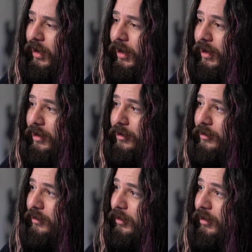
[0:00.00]

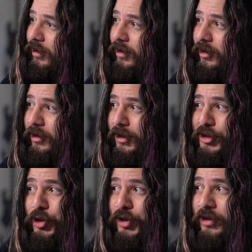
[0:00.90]
And uh, it's
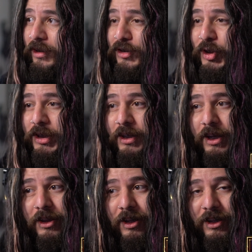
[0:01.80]
just, let's just
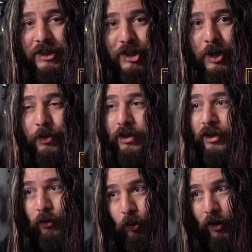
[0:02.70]
say that it sounded
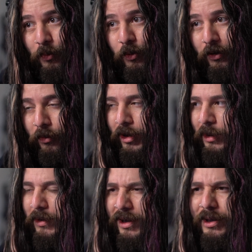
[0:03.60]
incredible. It
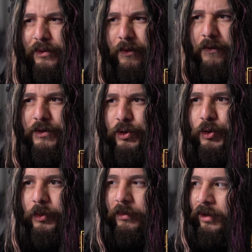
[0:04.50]
reminded me kind of of
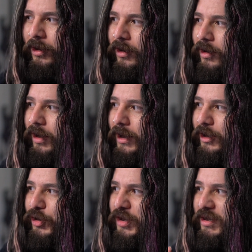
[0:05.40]
Doom, and it
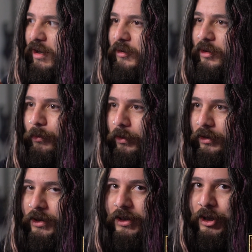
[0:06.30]
just sounded
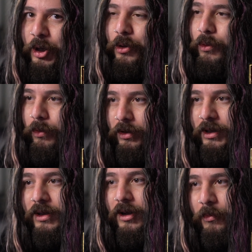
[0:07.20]
really,
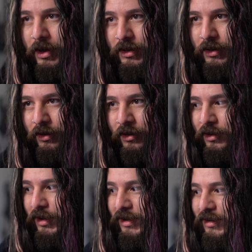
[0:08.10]
really amazing.
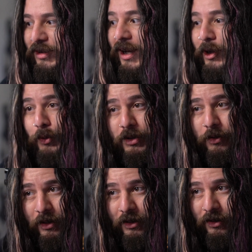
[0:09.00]
This is the title
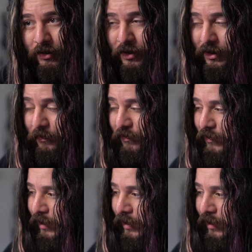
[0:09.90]
screen theme,